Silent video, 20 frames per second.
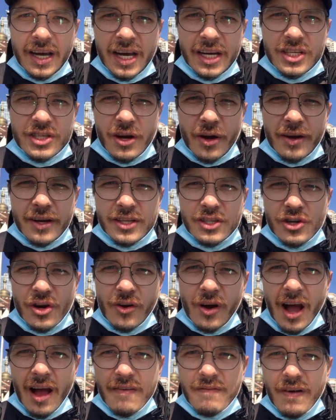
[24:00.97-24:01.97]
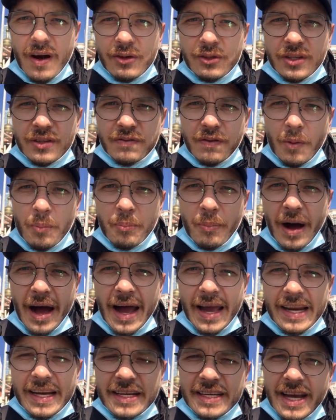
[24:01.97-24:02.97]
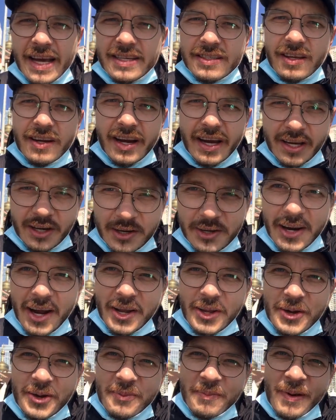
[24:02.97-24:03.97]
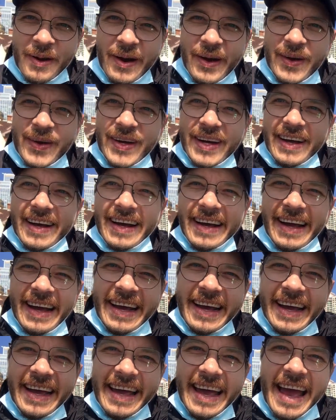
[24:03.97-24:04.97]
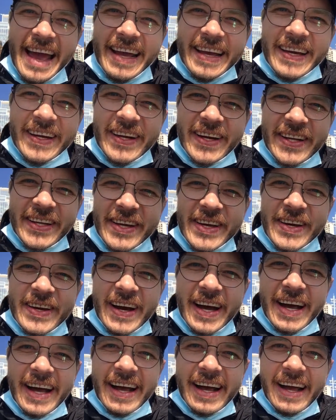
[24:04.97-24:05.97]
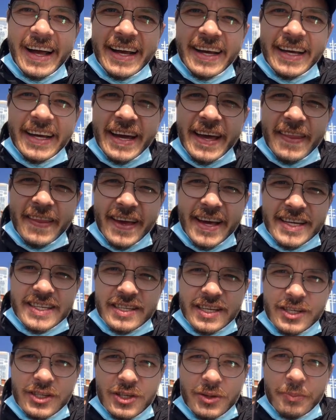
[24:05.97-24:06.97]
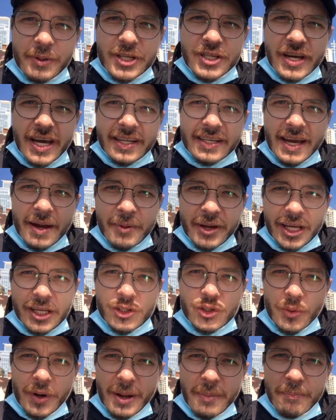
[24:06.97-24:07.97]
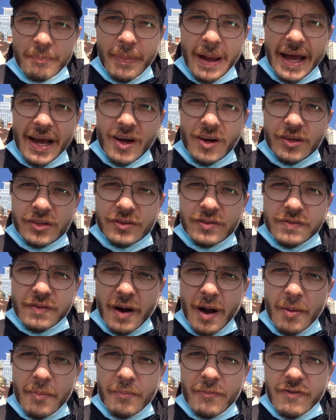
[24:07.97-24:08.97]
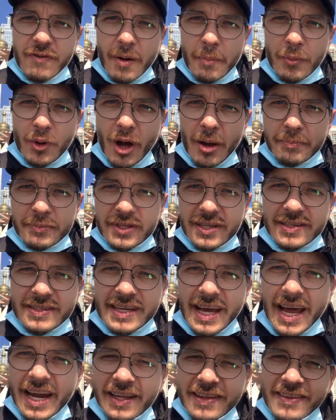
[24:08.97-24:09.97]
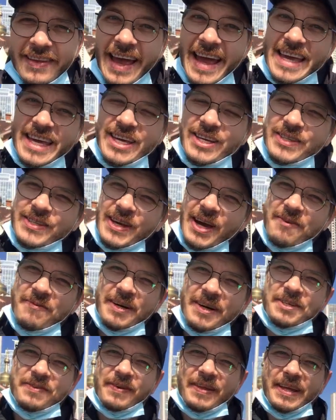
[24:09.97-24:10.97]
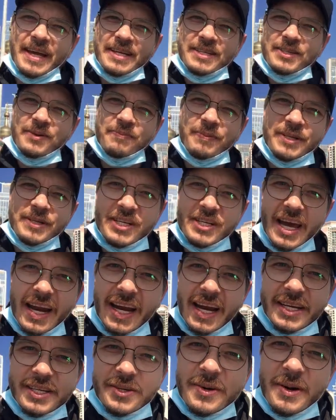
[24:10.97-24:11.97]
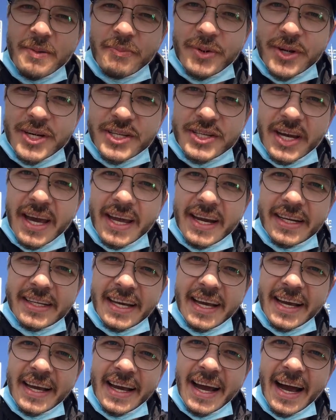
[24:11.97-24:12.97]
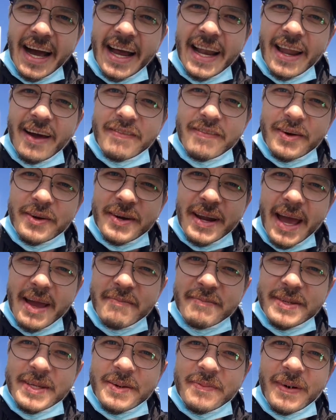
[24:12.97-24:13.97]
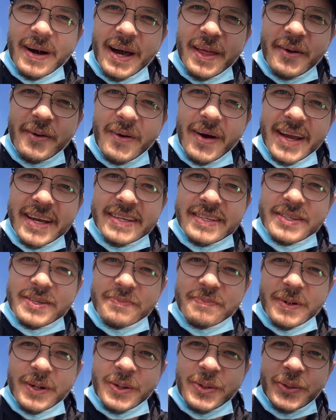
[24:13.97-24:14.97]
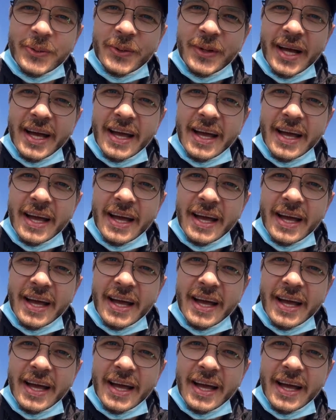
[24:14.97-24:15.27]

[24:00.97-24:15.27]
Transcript: Xiaodan Zhong, I voted for Biden yesterday. Good on you, bro. Good on you. There's a super chat coming in, £20 from Lobster Salad. Thank you so much for that super chat. I do appreciate it. I love your name, sir, by the way. Super cool.